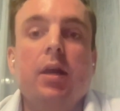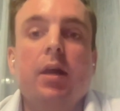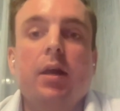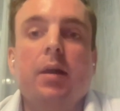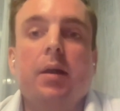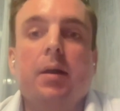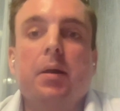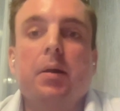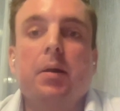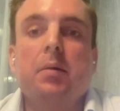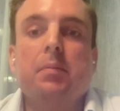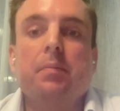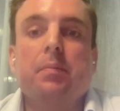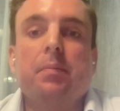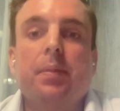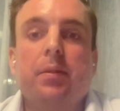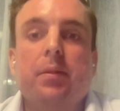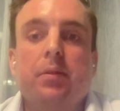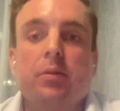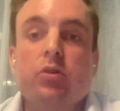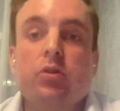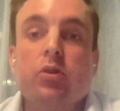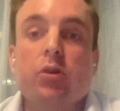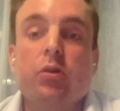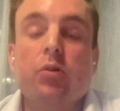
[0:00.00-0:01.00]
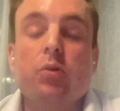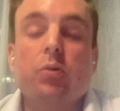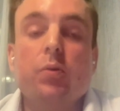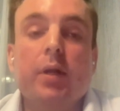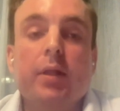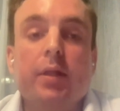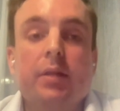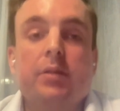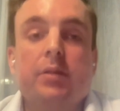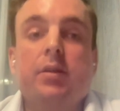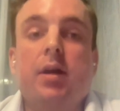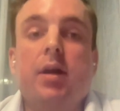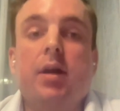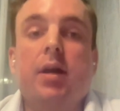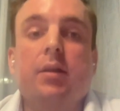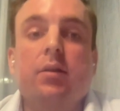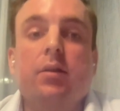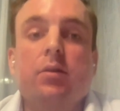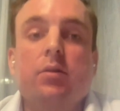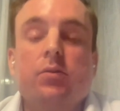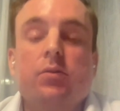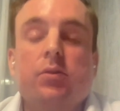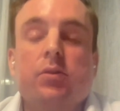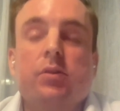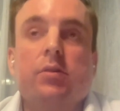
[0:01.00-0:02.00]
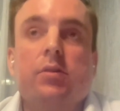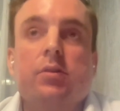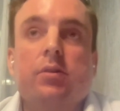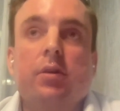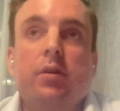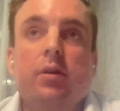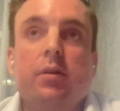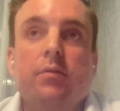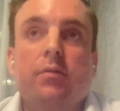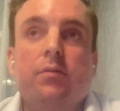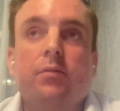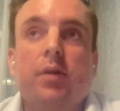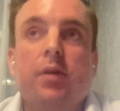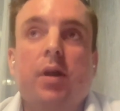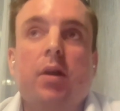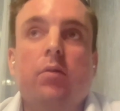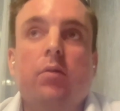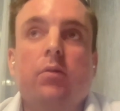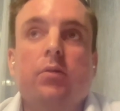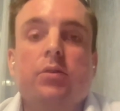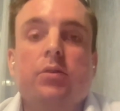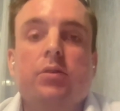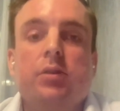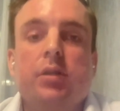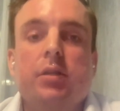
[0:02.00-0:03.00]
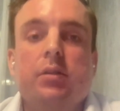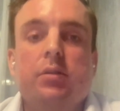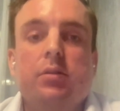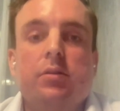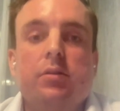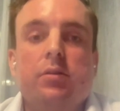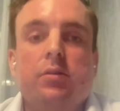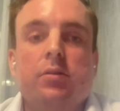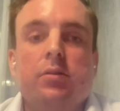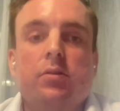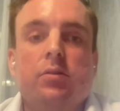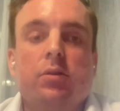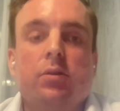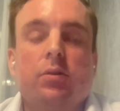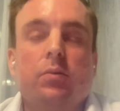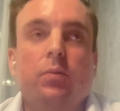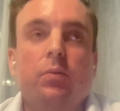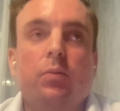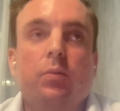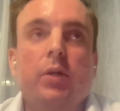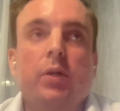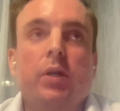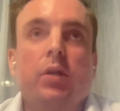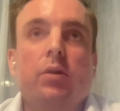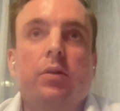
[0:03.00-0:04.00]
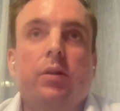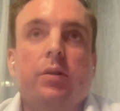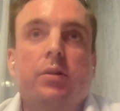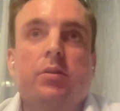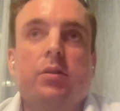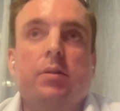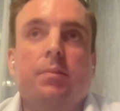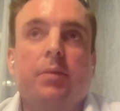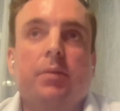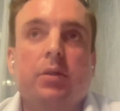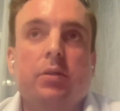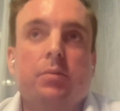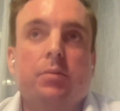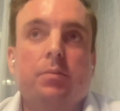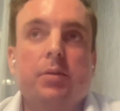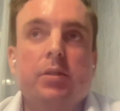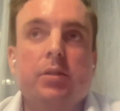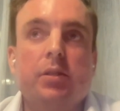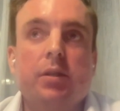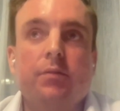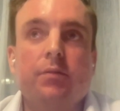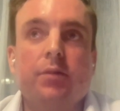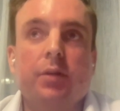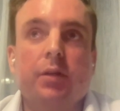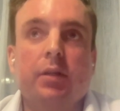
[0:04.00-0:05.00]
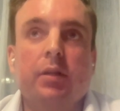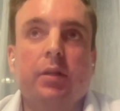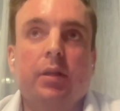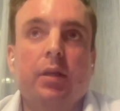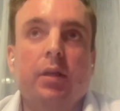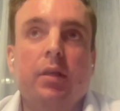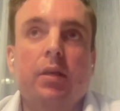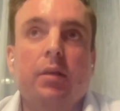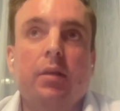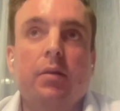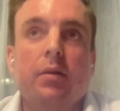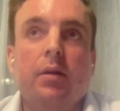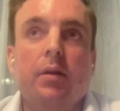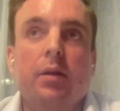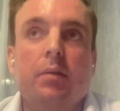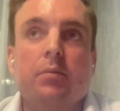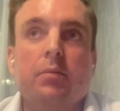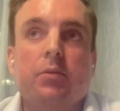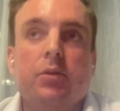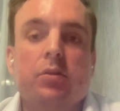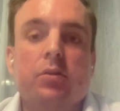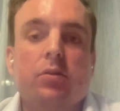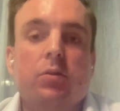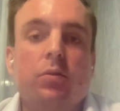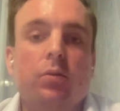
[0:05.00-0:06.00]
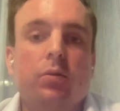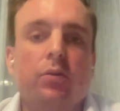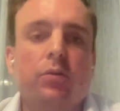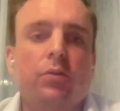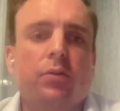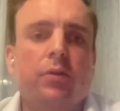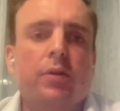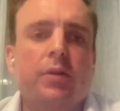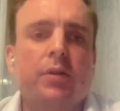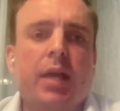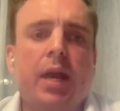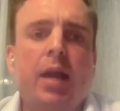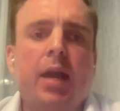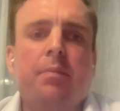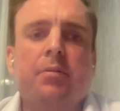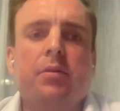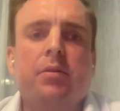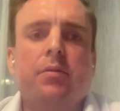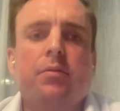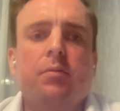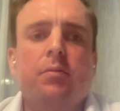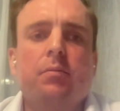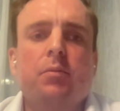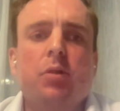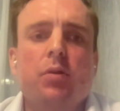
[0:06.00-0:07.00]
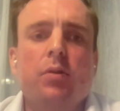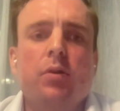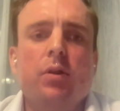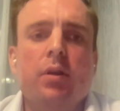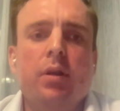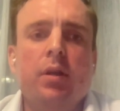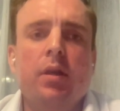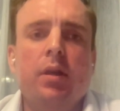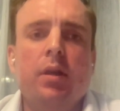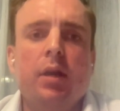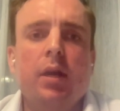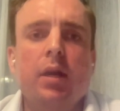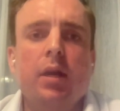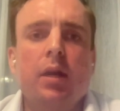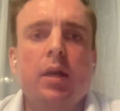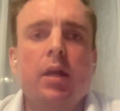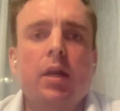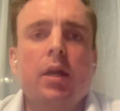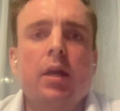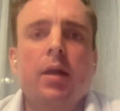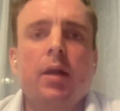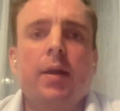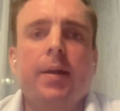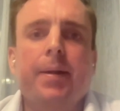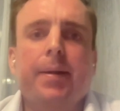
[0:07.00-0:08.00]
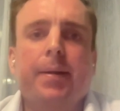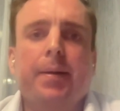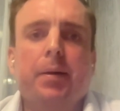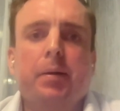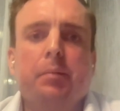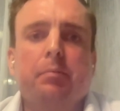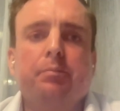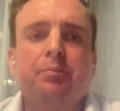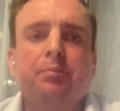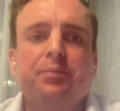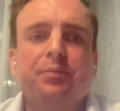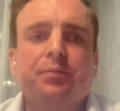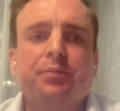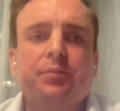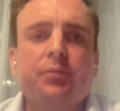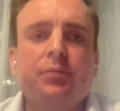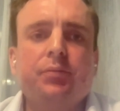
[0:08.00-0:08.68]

um, to and the diagnosis of viral diseases. And so we look at something specifically, uh, which is called your adaptive immunity. Um,